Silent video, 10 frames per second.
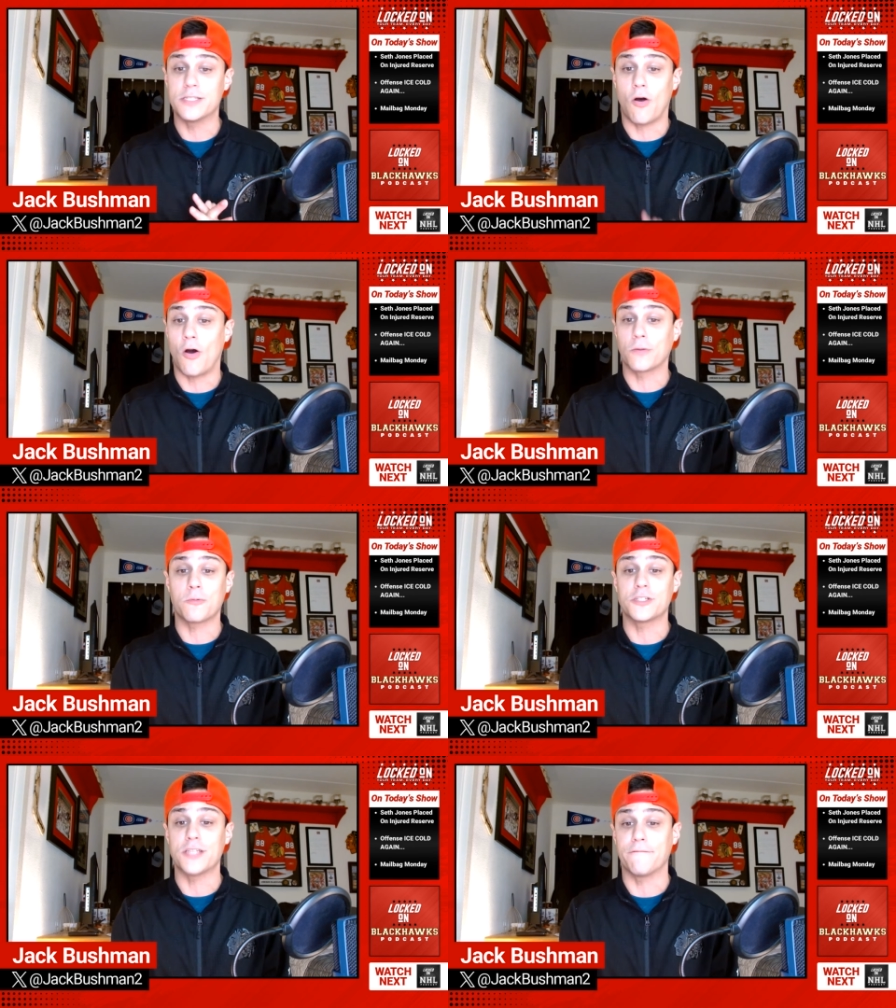It's
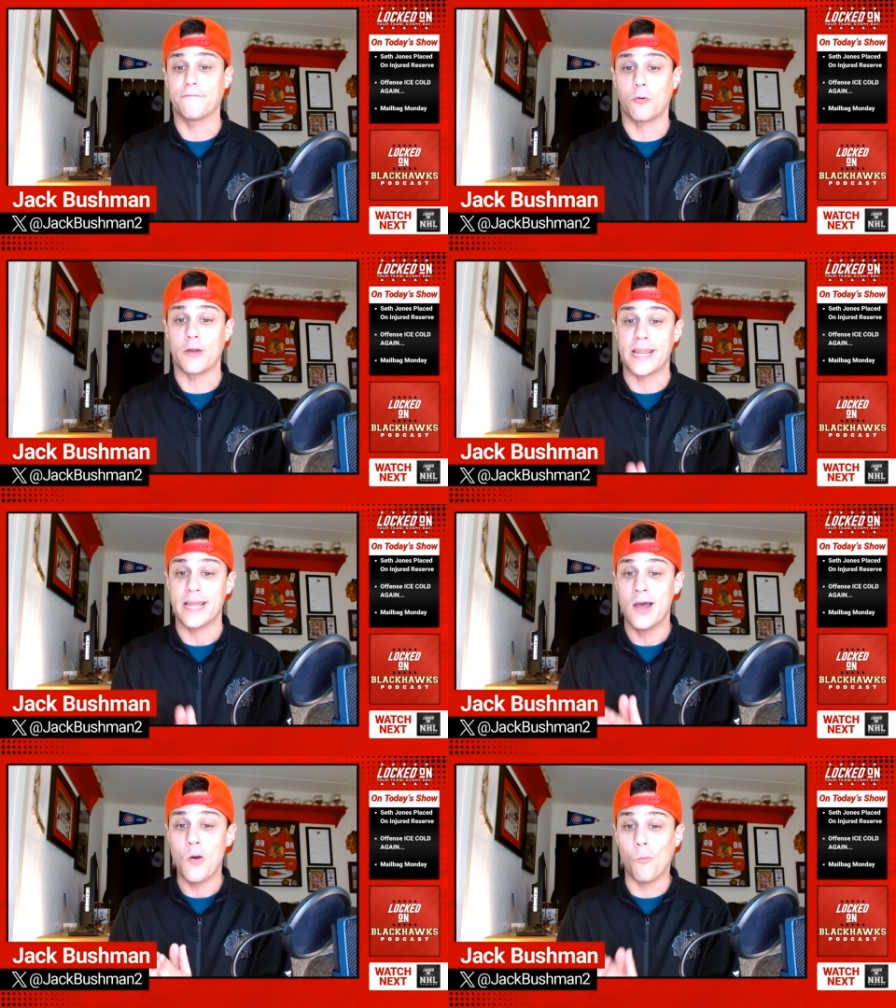100%
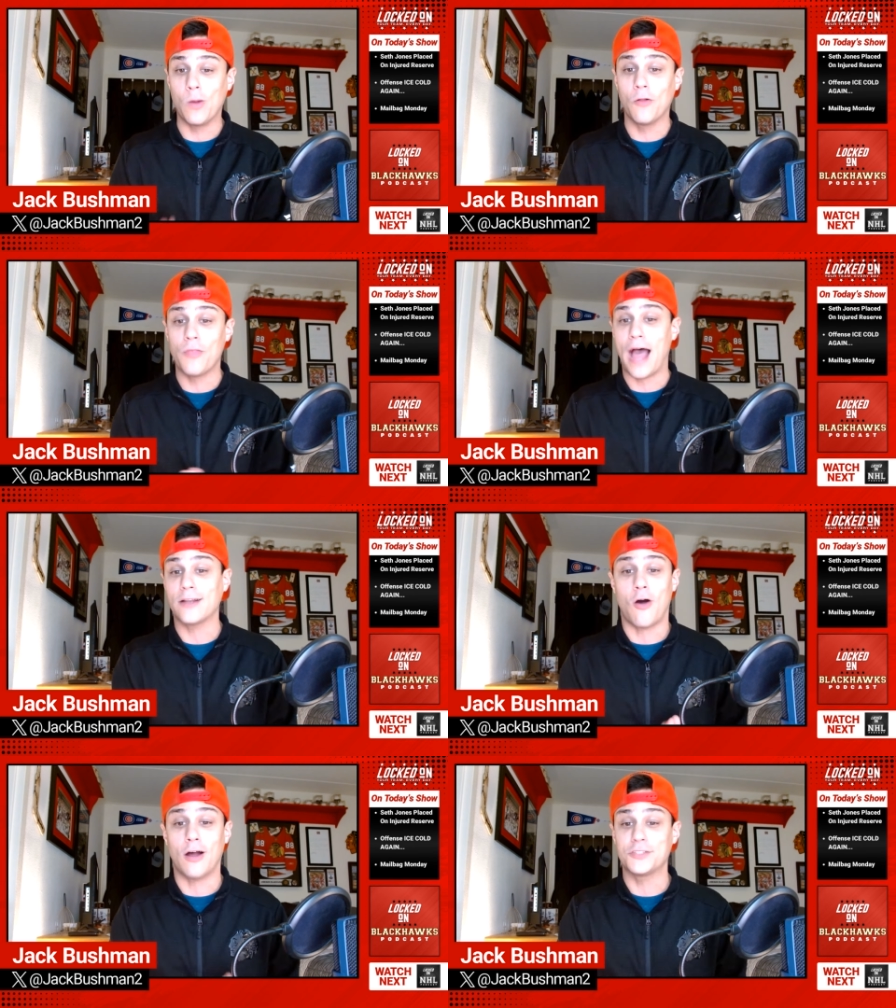free, will
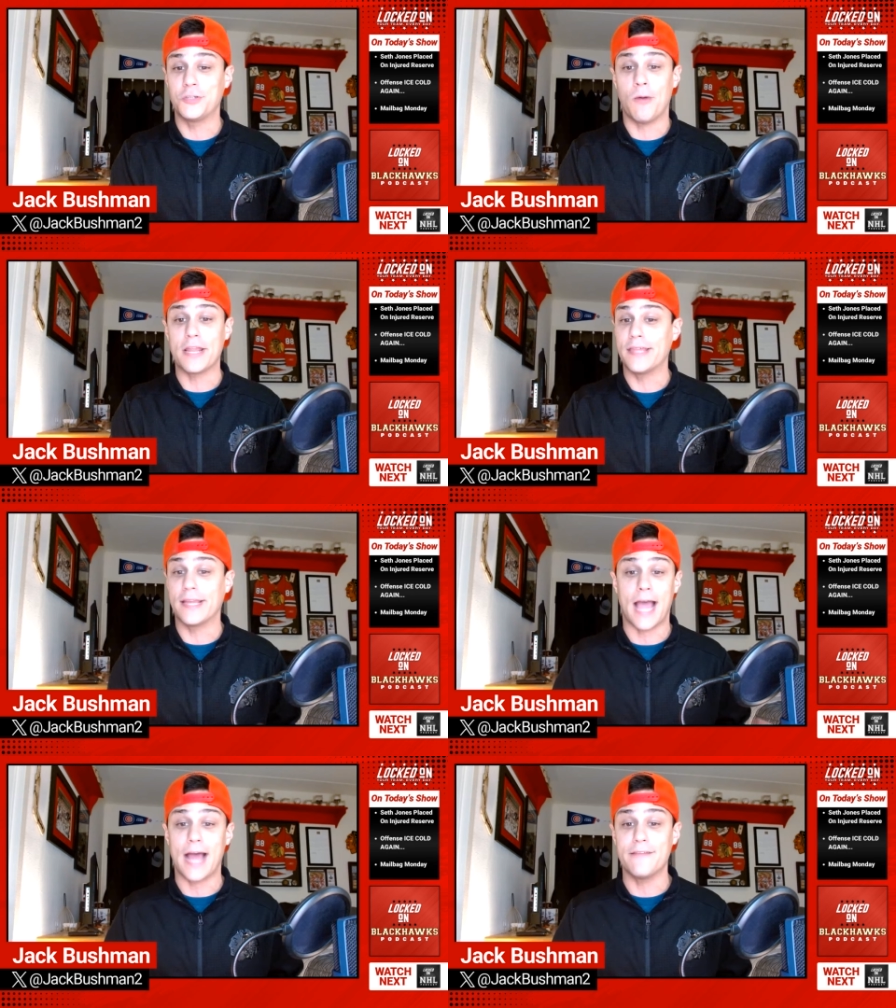not cost you
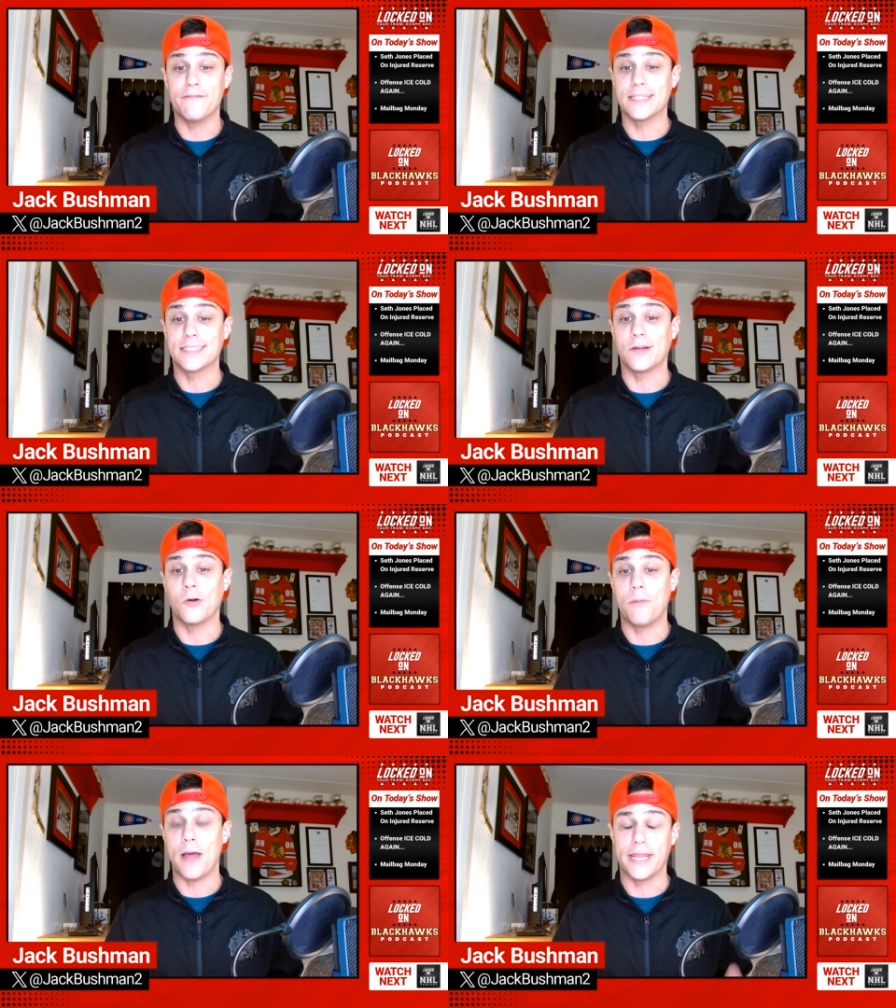anything, not even a
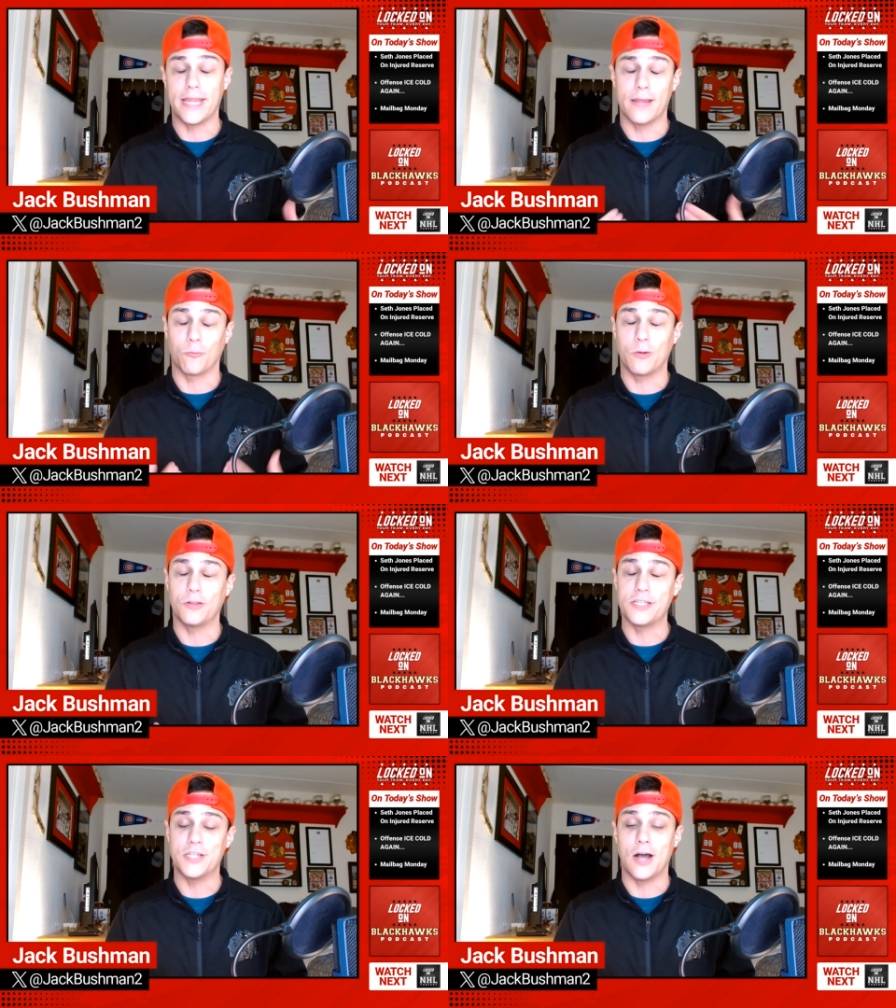single penny, and
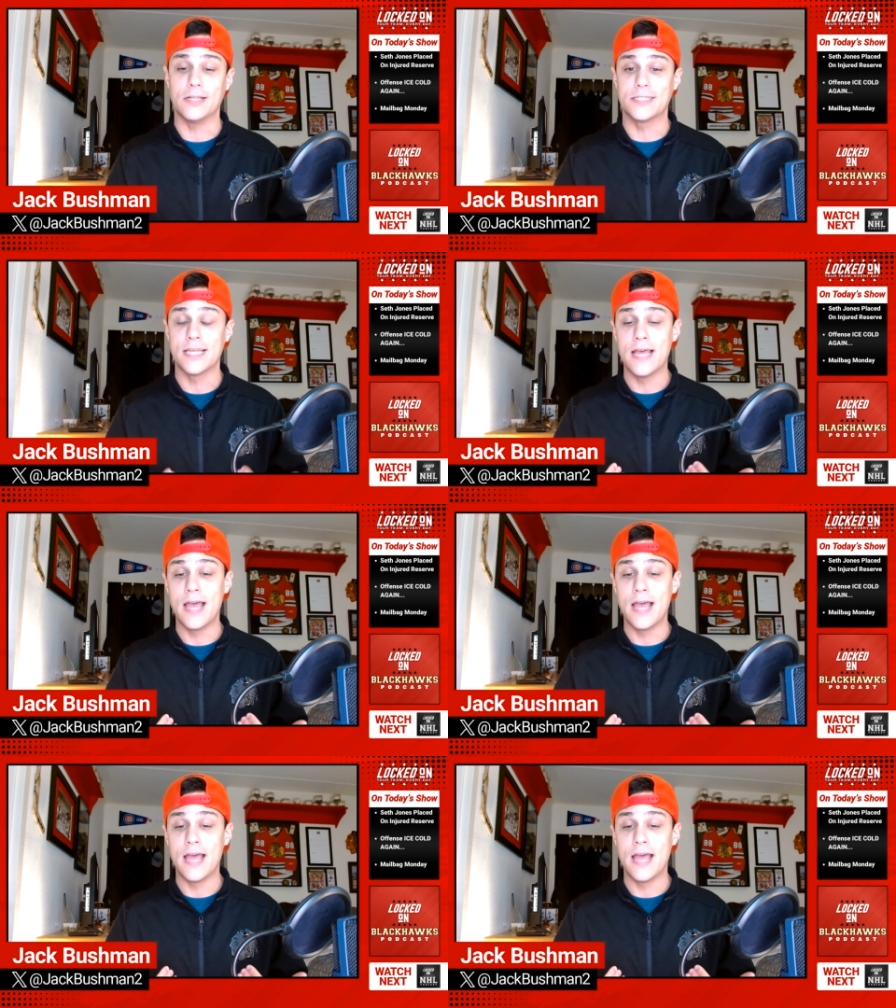really does